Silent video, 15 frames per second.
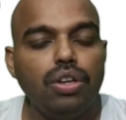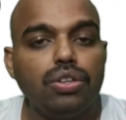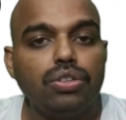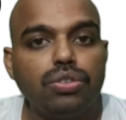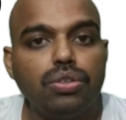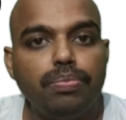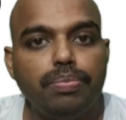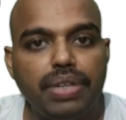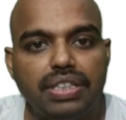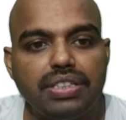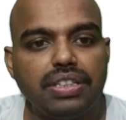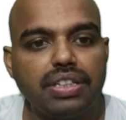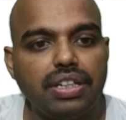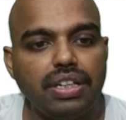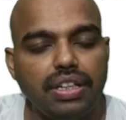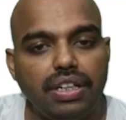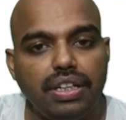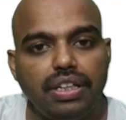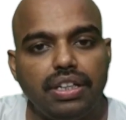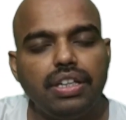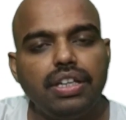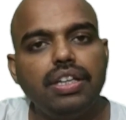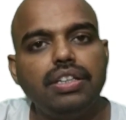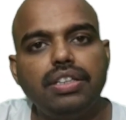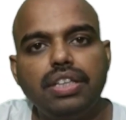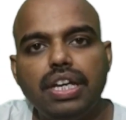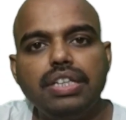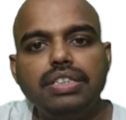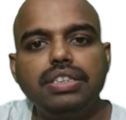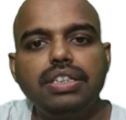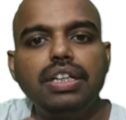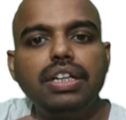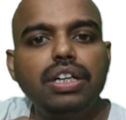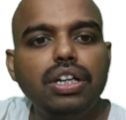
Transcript: So basically, there is a